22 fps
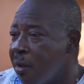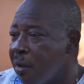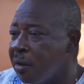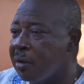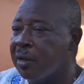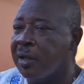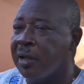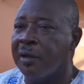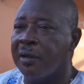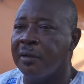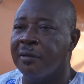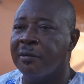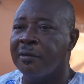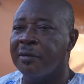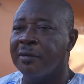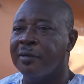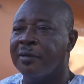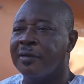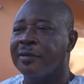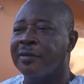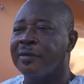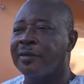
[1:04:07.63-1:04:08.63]
Okay.
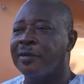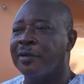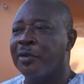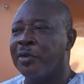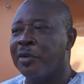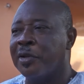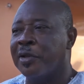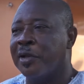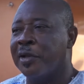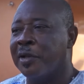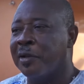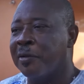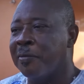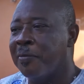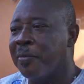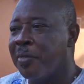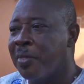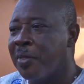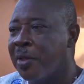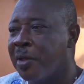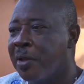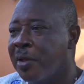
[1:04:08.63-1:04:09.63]
Okay.
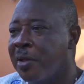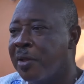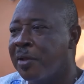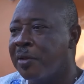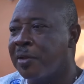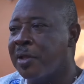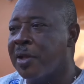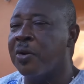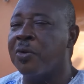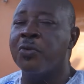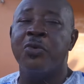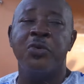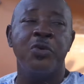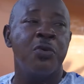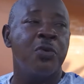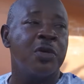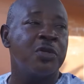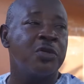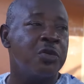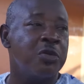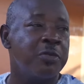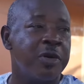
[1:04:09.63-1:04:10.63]
Now, would you
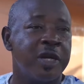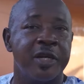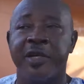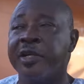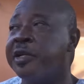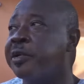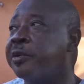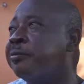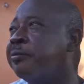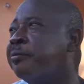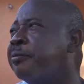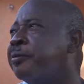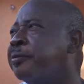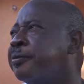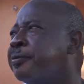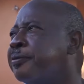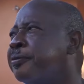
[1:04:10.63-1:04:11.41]
want to marry him?